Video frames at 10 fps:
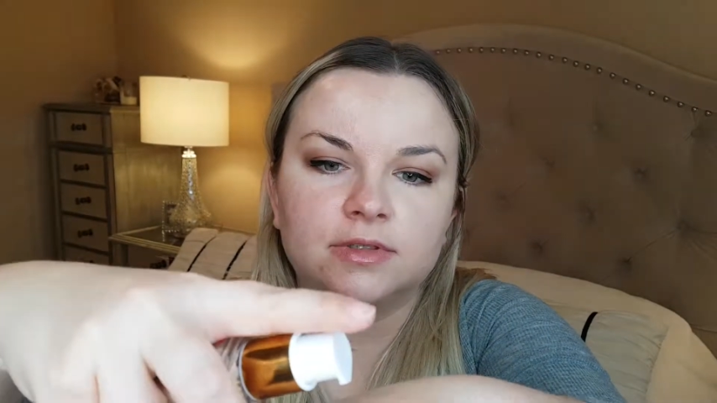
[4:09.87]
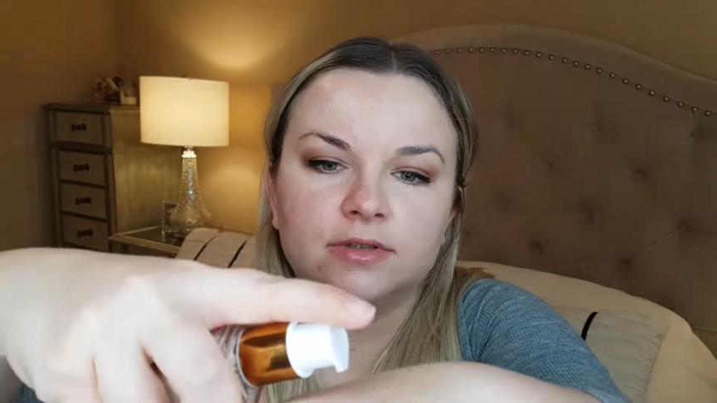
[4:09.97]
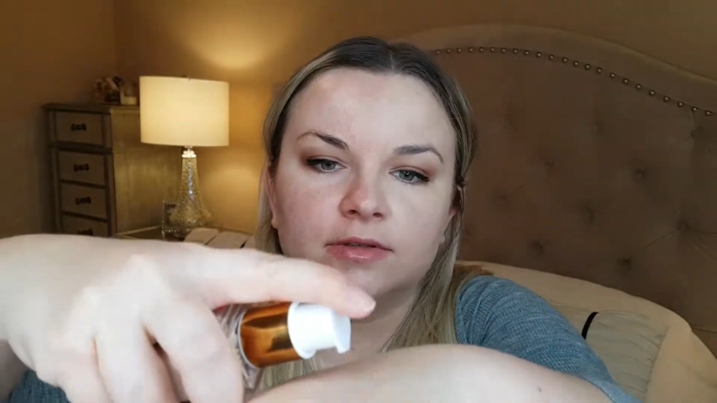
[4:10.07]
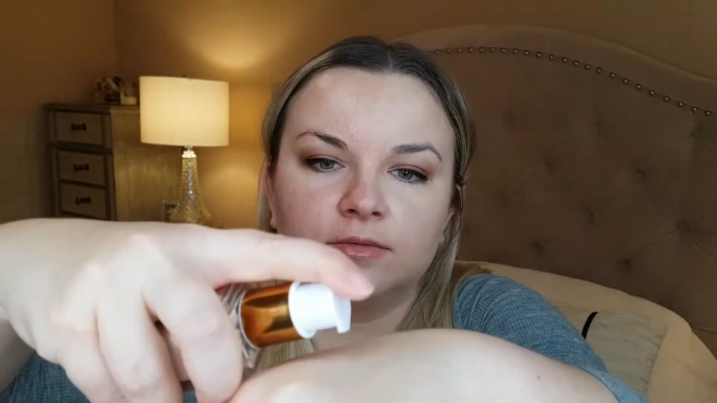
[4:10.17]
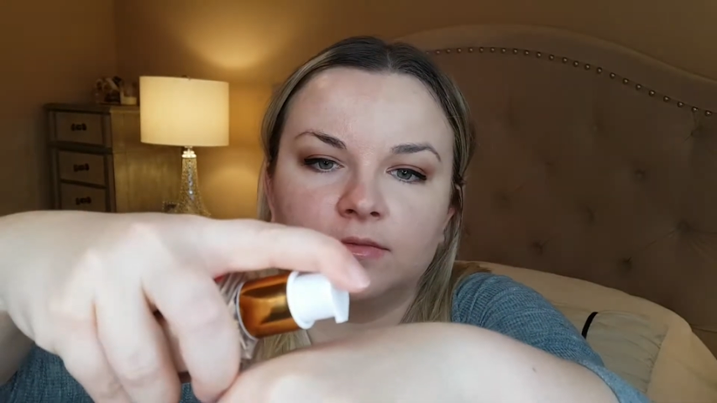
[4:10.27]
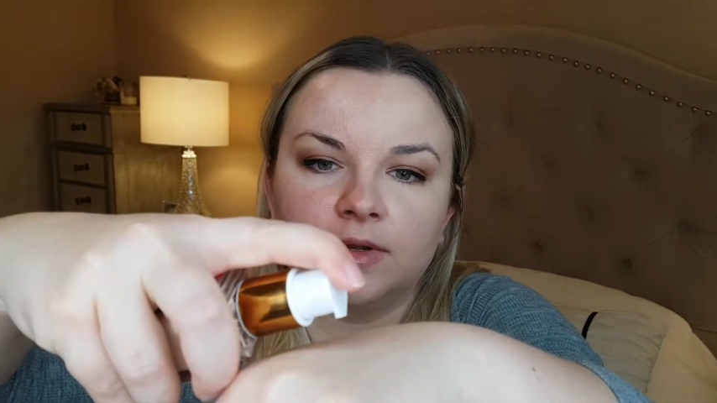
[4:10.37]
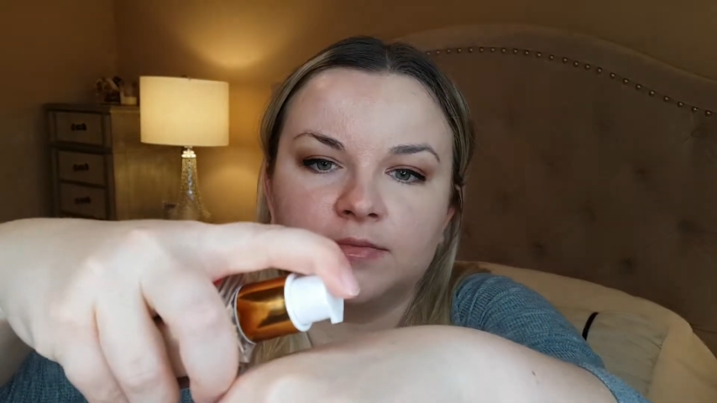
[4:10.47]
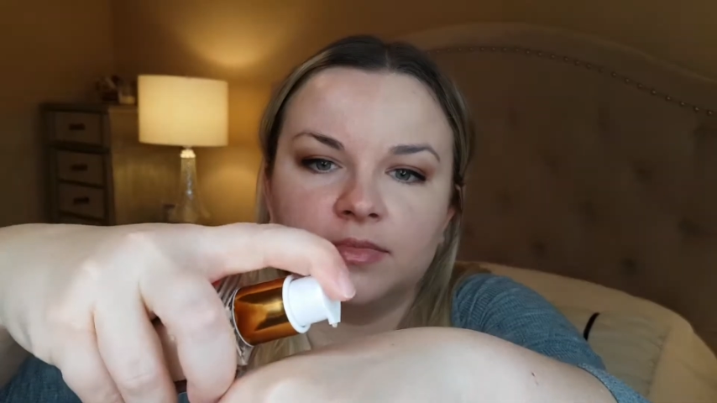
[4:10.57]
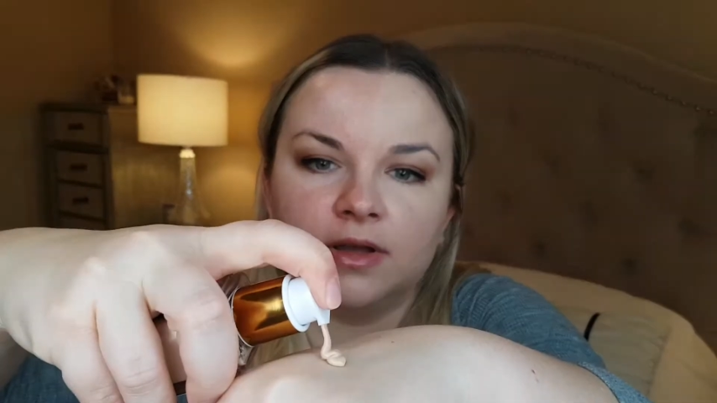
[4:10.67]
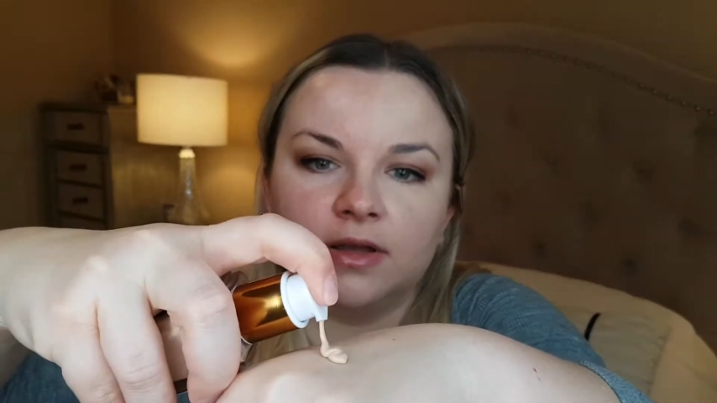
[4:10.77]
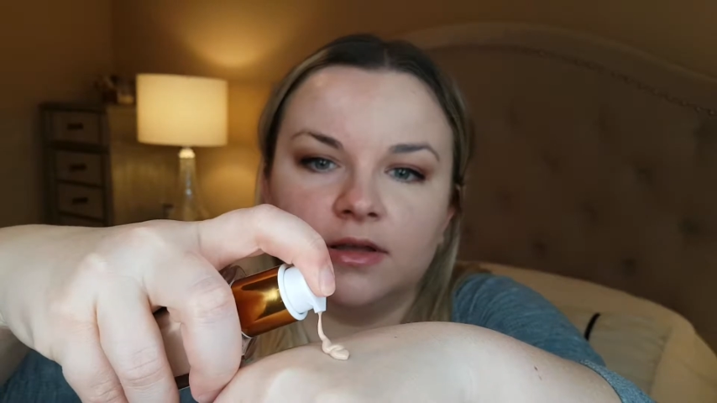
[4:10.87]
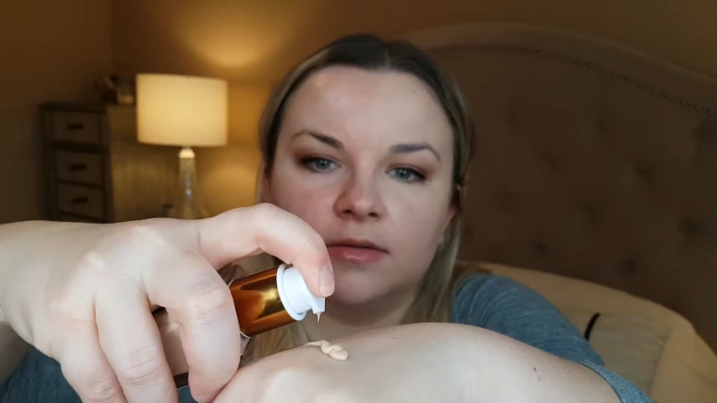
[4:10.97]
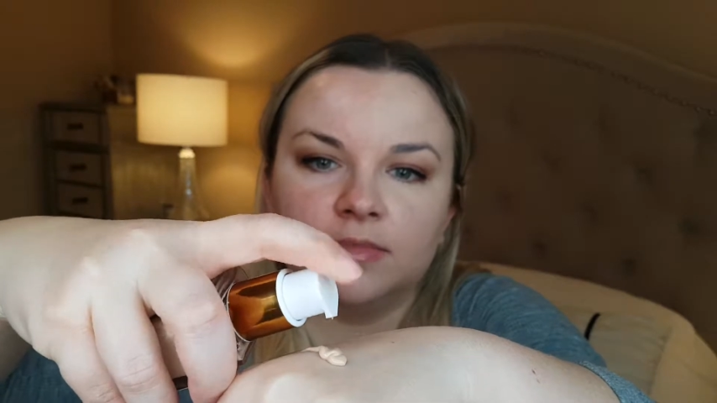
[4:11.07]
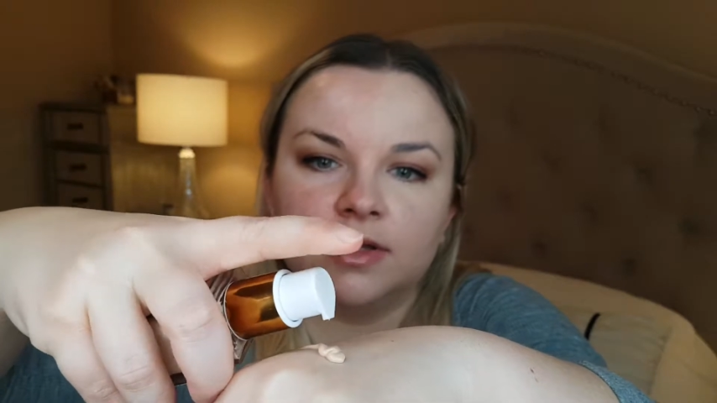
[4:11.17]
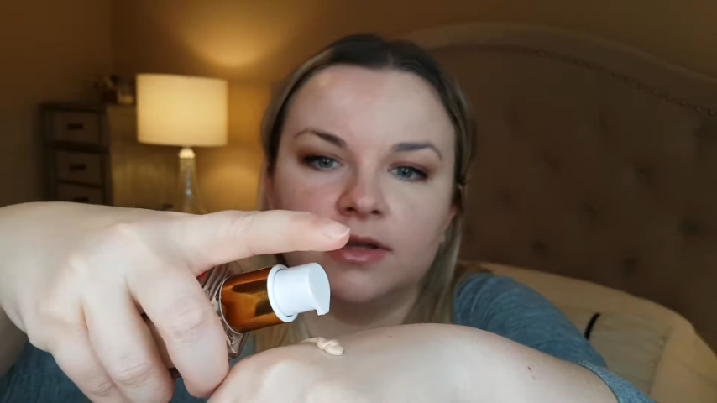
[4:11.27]
So one
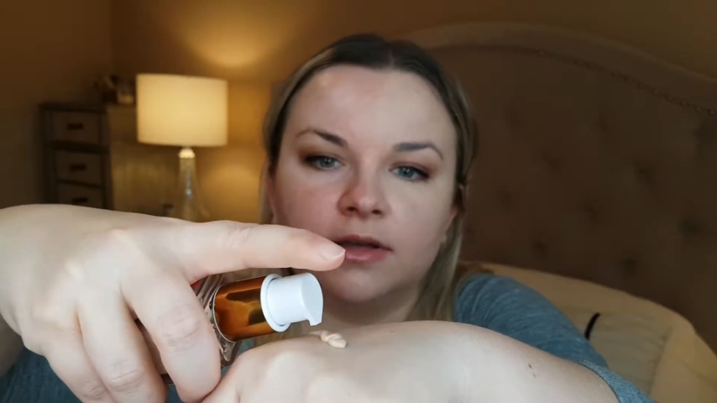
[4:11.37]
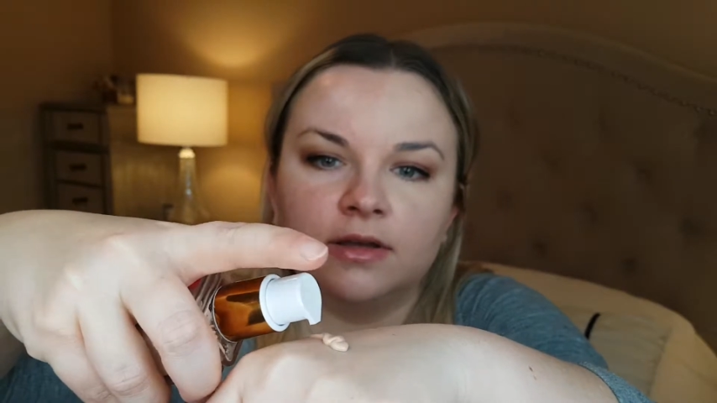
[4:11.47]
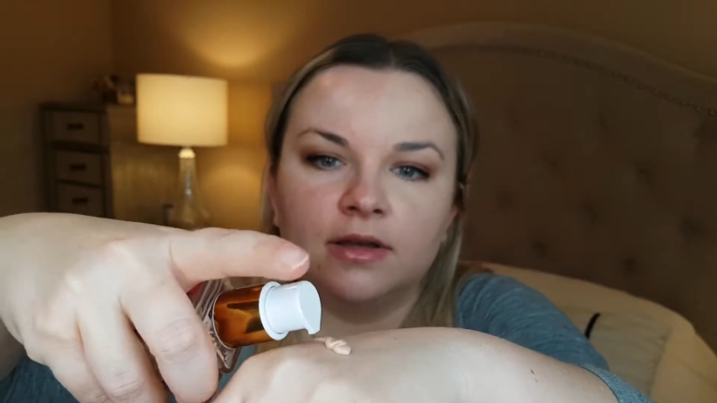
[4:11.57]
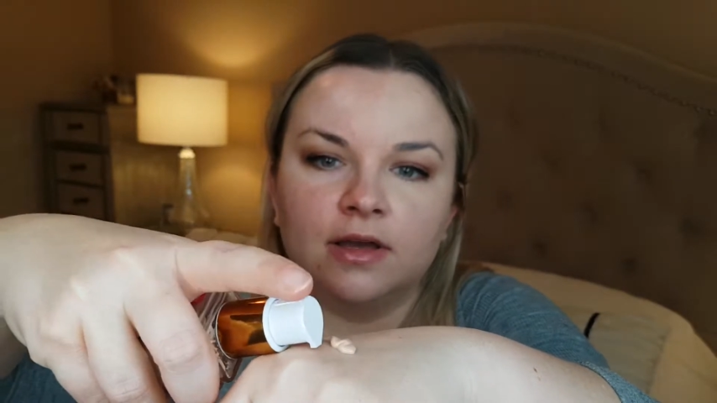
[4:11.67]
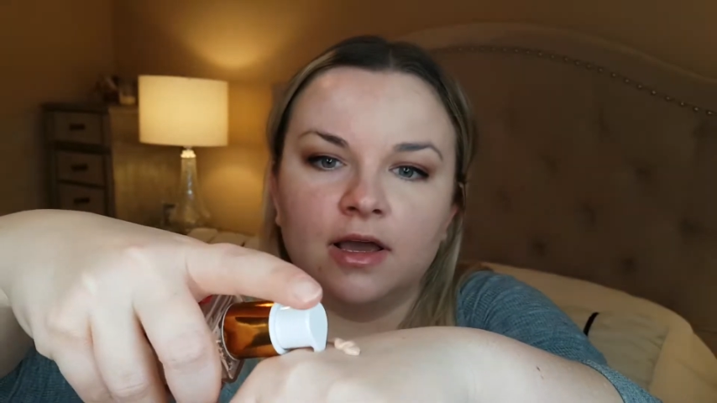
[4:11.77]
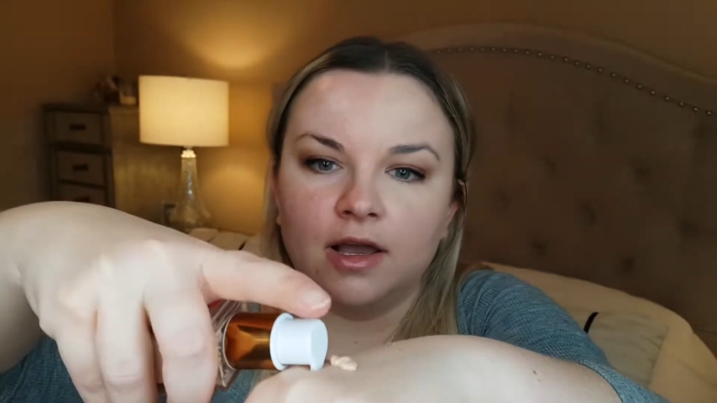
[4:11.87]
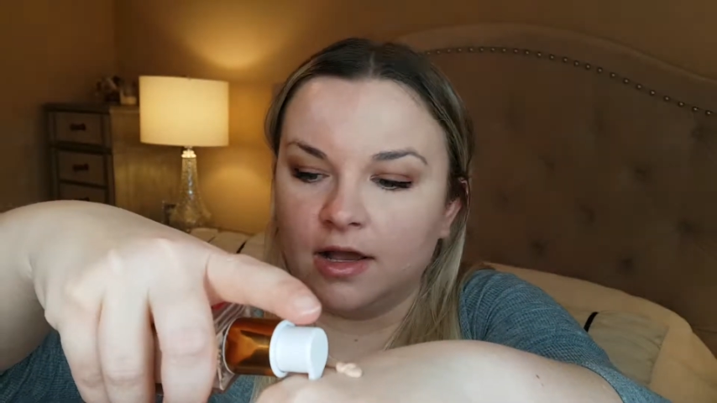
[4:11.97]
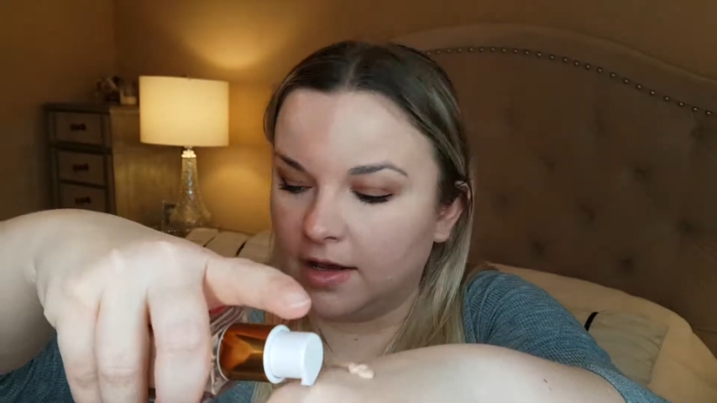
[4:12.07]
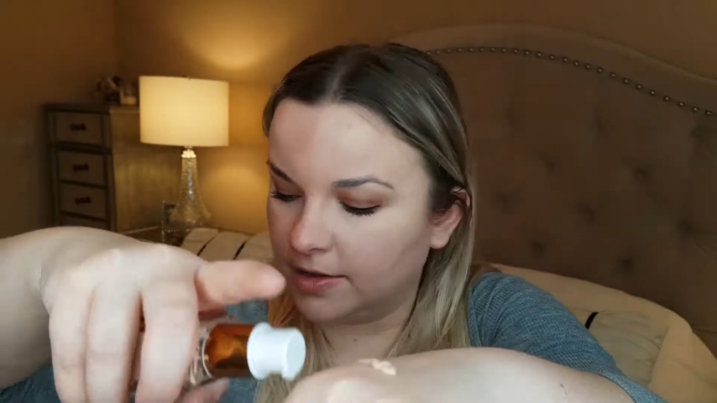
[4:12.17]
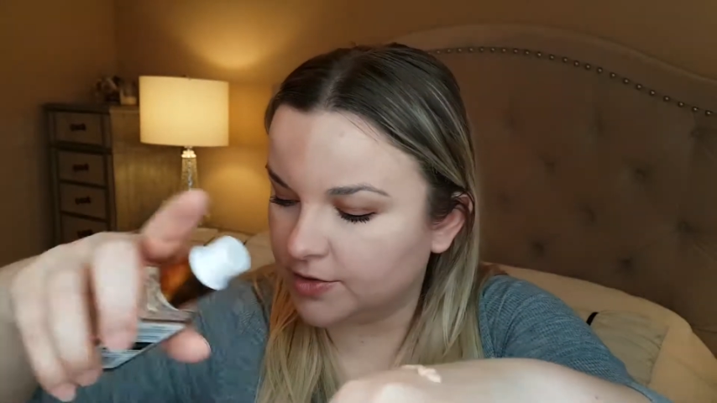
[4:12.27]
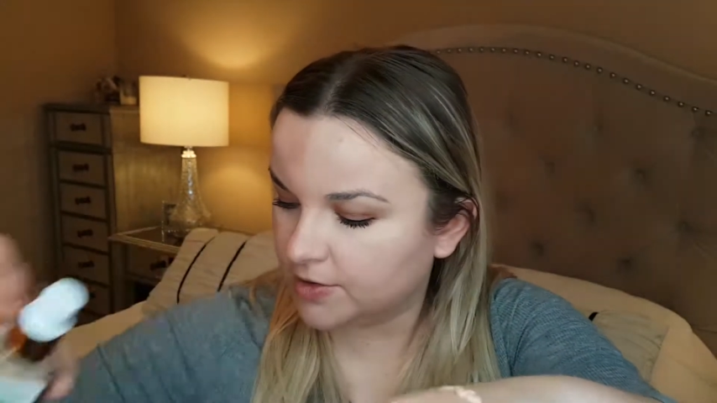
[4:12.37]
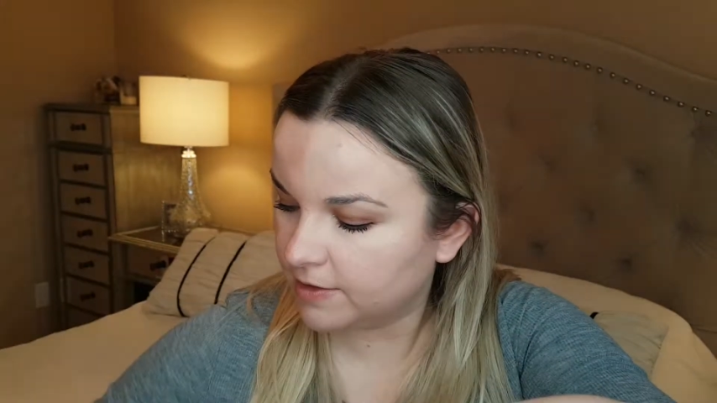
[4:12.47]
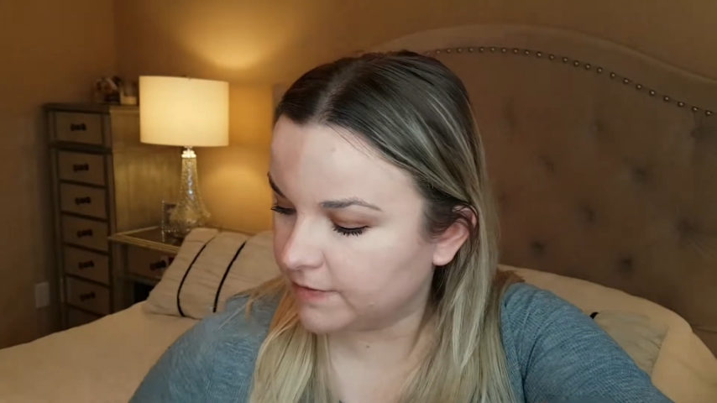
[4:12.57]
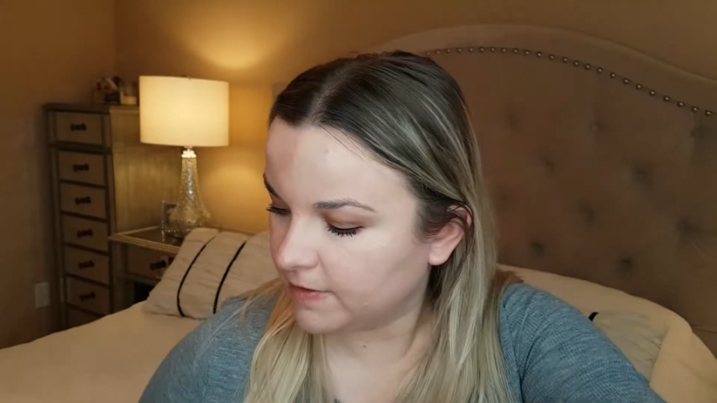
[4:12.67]
pump. I should have